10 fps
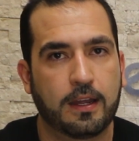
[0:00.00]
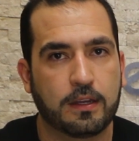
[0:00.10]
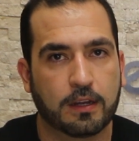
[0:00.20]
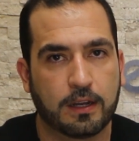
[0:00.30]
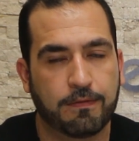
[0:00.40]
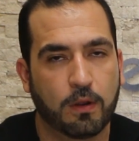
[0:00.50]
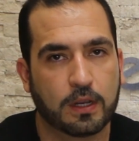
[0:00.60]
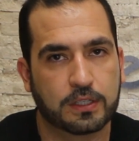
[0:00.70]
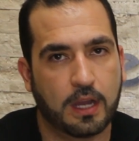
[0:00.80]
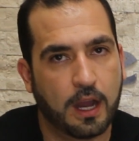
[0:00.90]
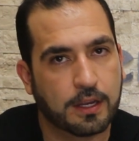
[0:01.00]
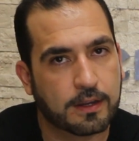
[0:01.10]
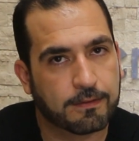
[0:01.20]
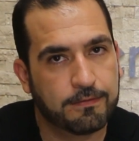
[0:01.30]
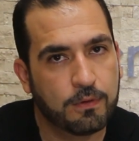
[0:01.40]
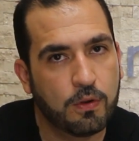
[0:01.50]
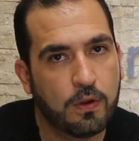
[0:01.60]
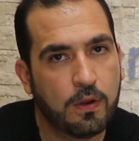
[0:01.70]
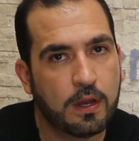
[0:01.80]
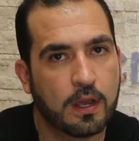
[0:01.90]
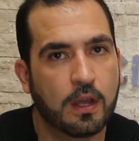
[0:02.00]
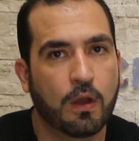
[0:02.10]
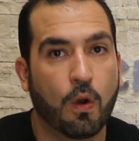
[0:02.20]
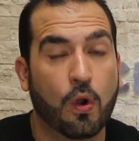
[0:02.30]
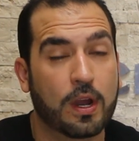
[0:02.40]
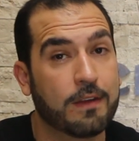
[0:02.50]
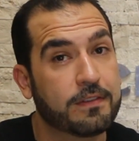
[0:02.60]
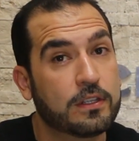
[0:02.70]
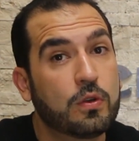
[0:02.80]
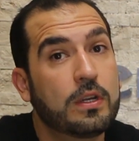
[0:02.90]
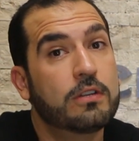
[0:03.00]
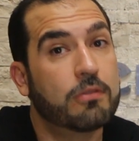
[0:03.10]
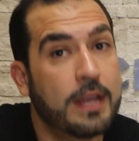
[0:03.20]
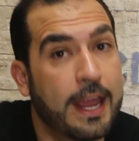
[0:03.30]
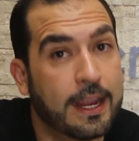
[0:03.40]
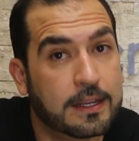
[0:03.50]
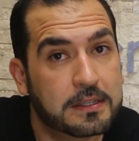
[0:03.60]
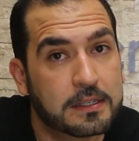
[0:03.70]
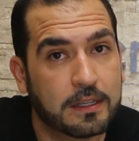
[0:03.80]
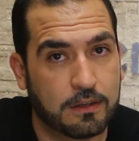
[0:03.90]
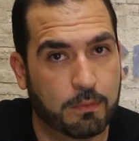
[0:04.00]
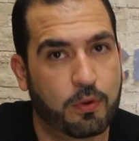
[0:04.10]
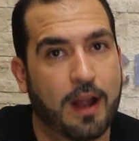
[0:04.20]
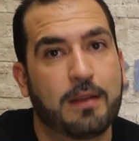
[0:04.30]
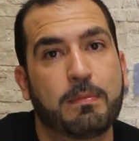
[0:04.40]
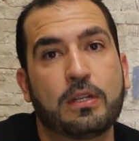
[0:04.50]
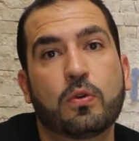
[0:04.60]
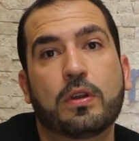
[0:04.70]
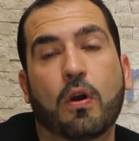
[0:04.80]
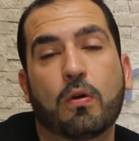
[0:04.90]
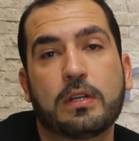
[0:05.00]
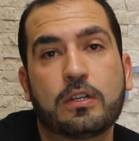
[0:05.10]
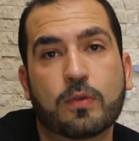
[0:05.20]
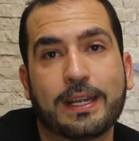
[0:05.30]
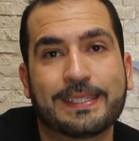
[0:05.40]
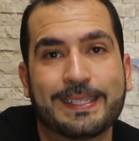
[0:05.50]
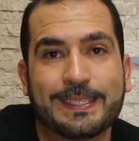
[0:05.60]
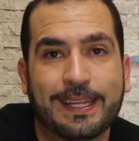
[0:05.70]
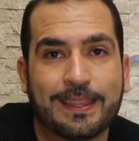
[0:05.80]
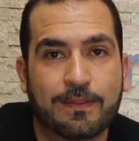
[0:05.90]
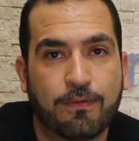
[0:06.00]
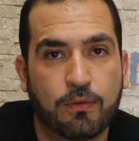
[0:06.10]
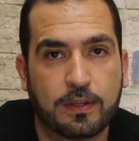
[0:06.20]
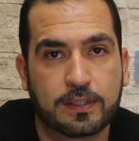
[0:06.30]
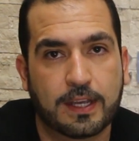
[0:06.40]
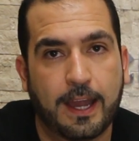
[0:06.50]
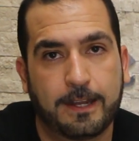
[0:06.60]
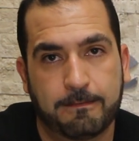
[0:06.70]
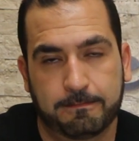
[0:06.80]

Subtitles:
you're going to focus on your food, or if you're doing drinks, you'll probably be doing only drinks and set the food aside.